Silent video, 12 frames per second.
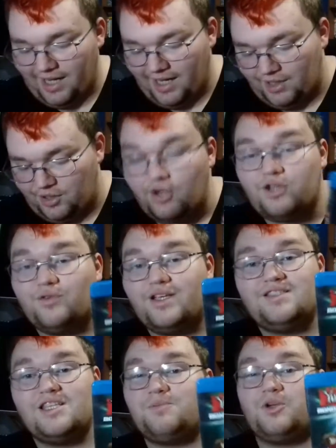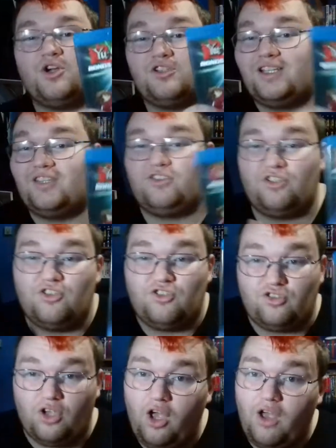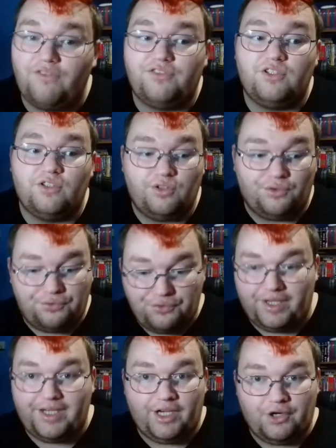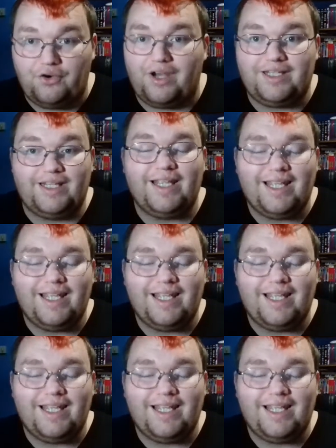and the only reason is because it deserves the freaking credit.